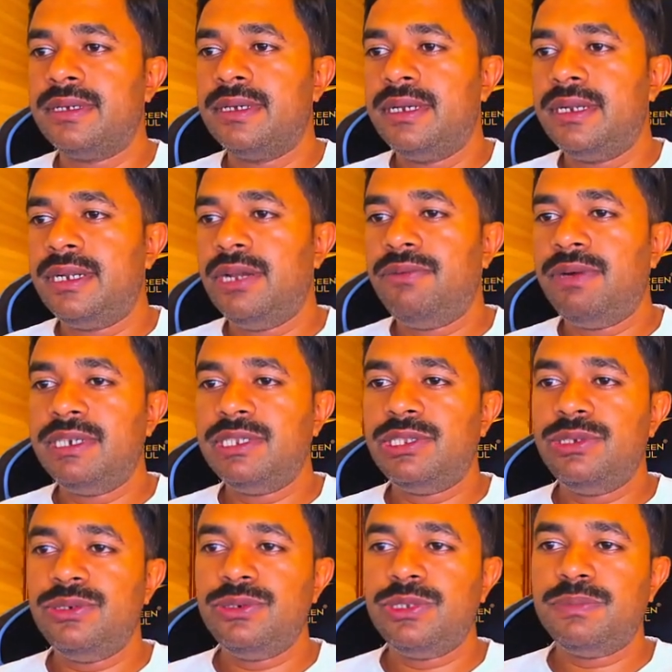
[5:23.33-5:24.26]
Now
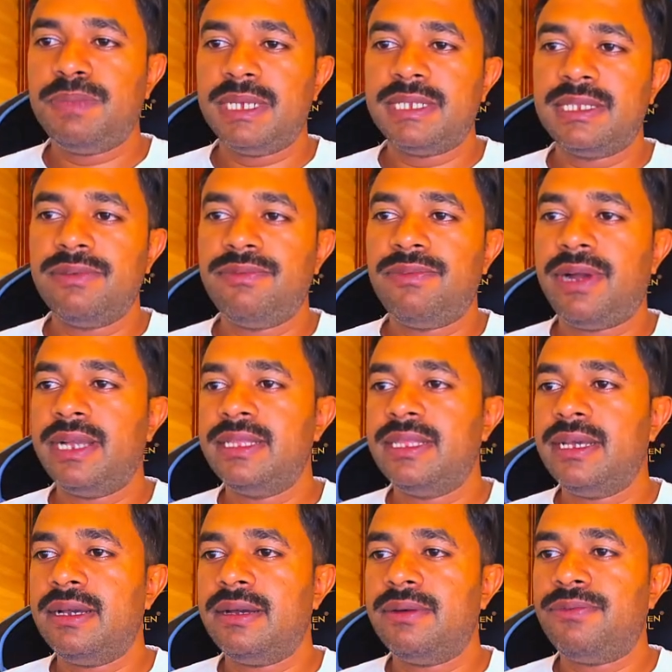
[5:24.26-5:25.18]
once you specify
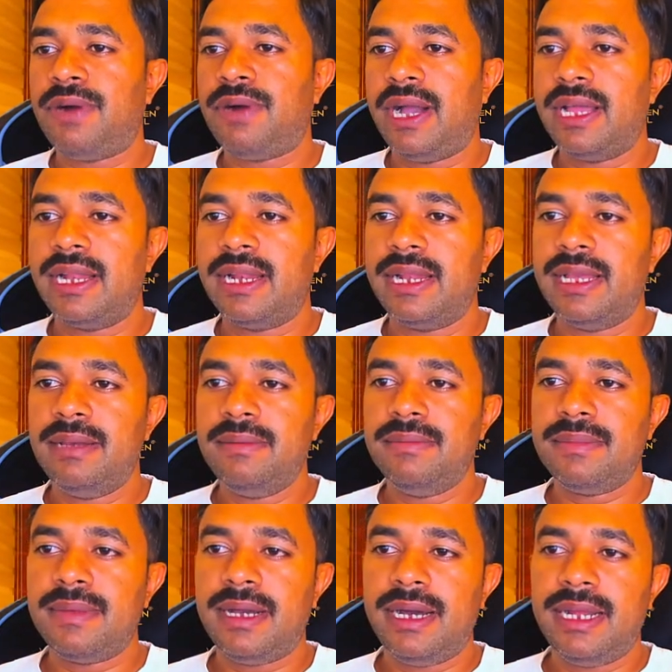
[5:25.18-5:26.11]
the file
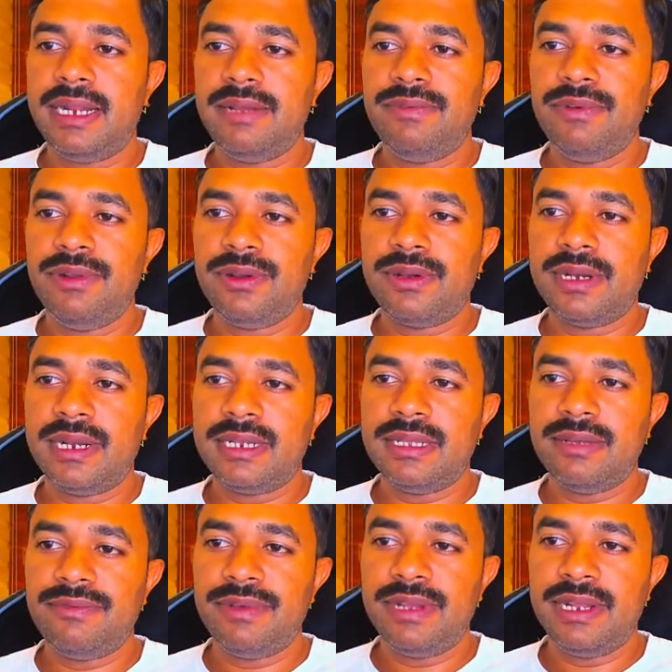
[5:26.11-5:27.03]
name, and if you look at
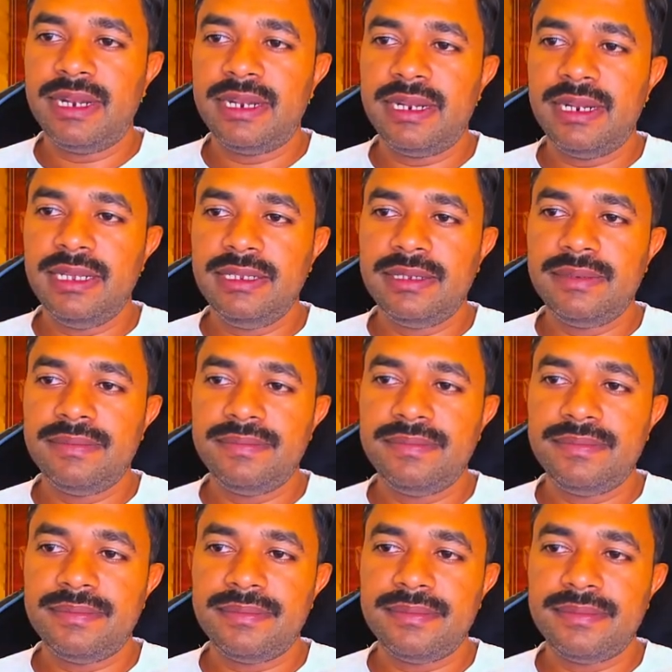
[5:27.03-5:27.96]
the field list,
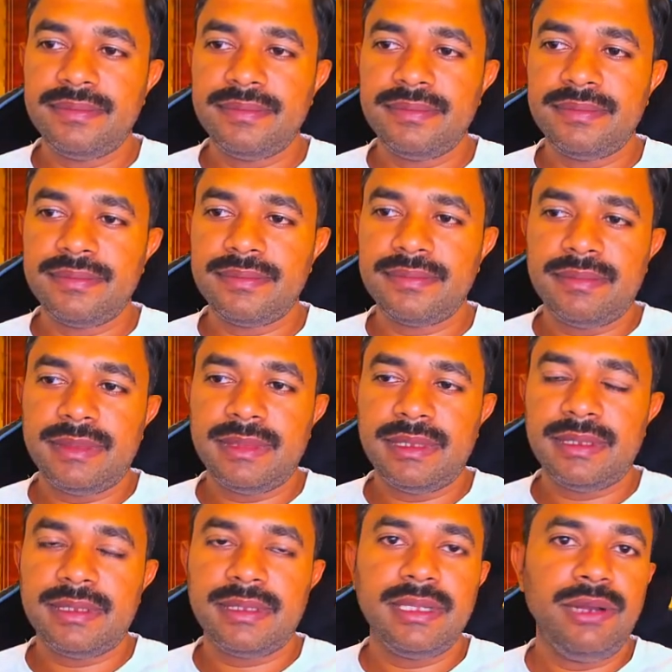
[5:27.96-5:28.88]

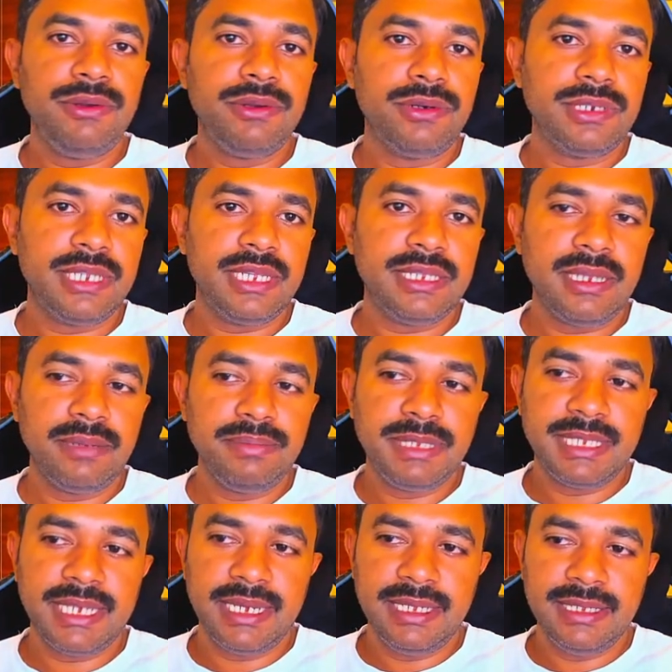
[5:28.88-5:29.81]
now you could see
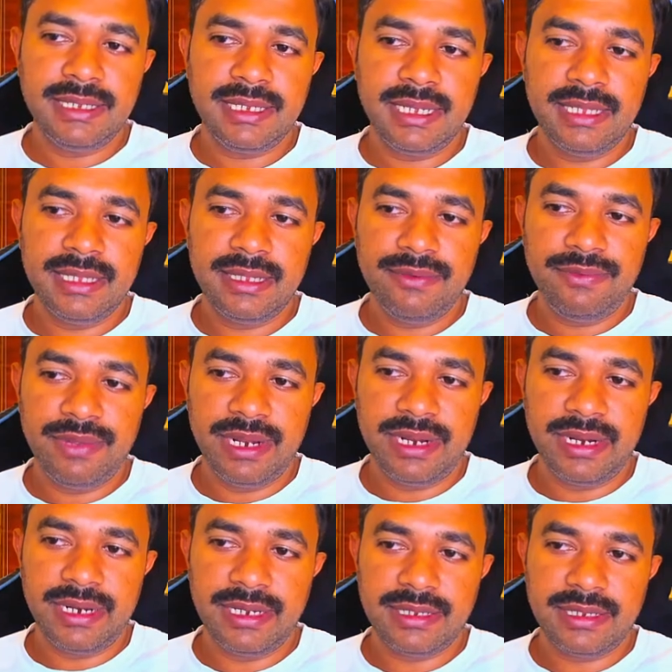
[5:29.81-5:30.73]
some change in the
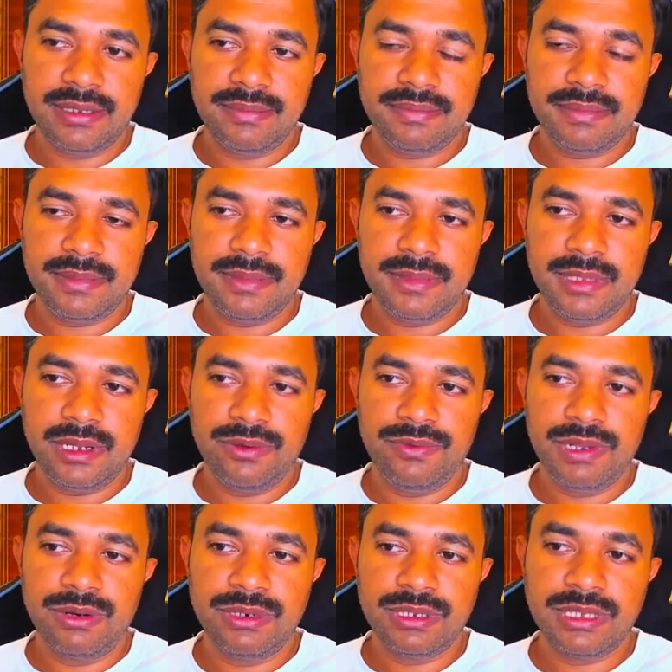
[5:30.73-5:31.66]
field list. Now
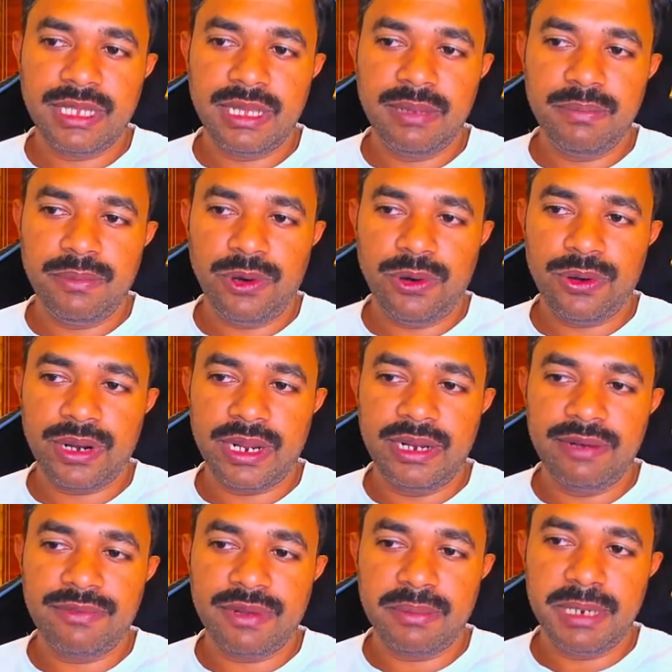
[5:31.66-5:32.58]
we could see more
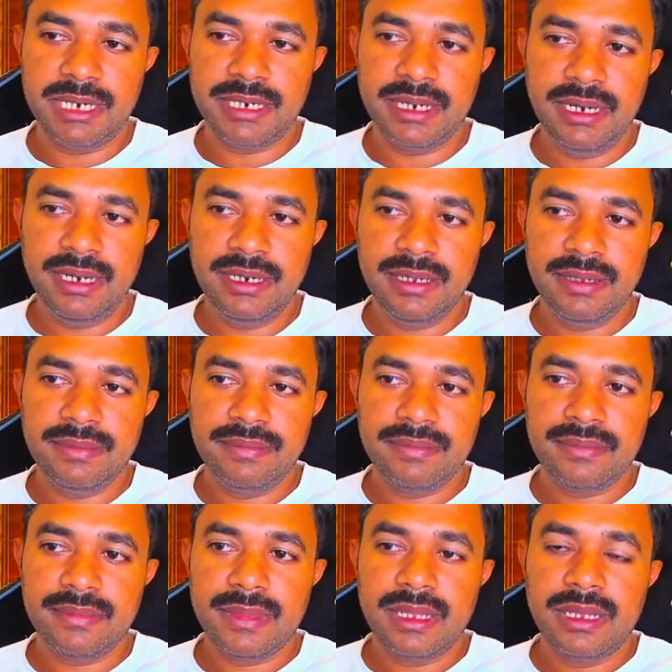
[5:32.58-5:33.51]
information.
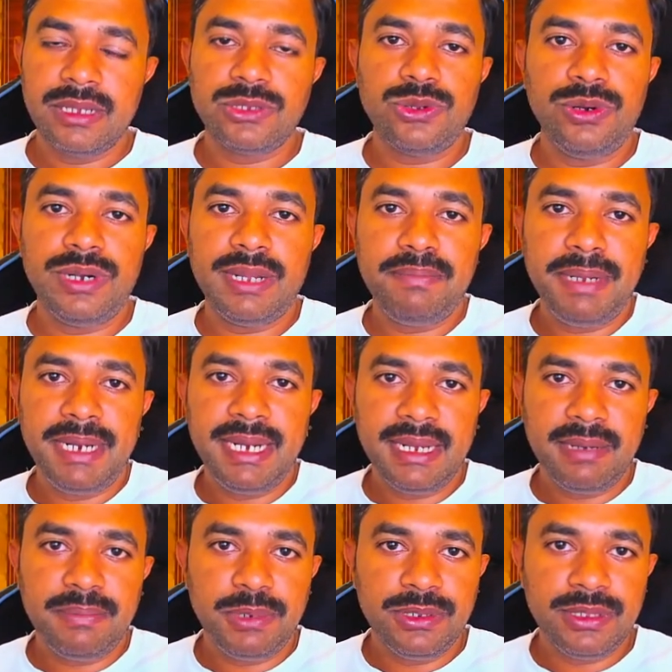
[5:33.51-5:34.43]
So
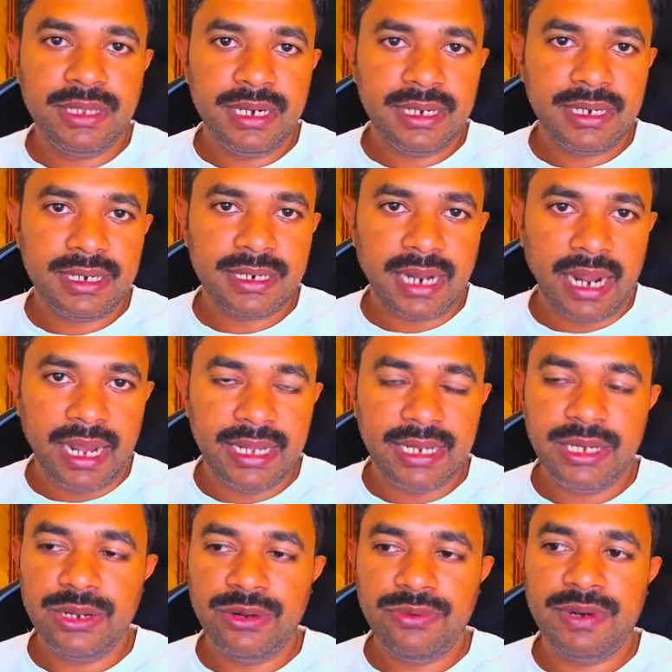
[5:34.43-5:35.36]
depending upon the
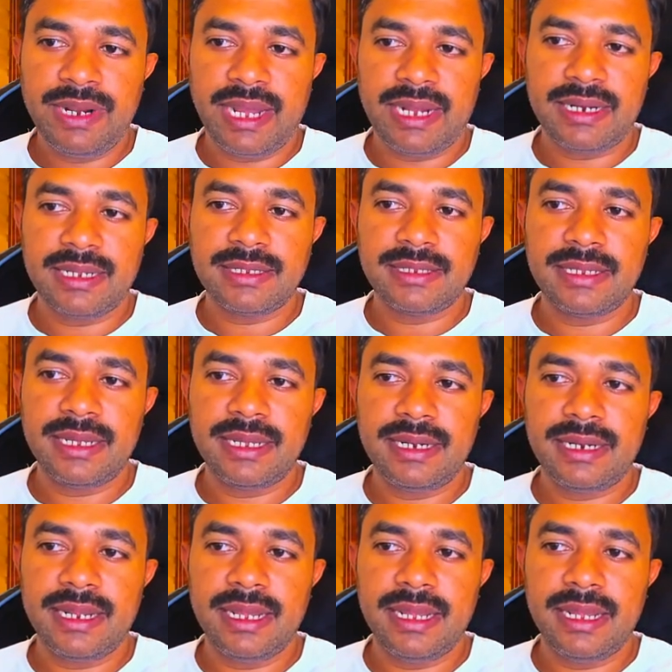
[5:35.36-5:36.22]
kind of data set,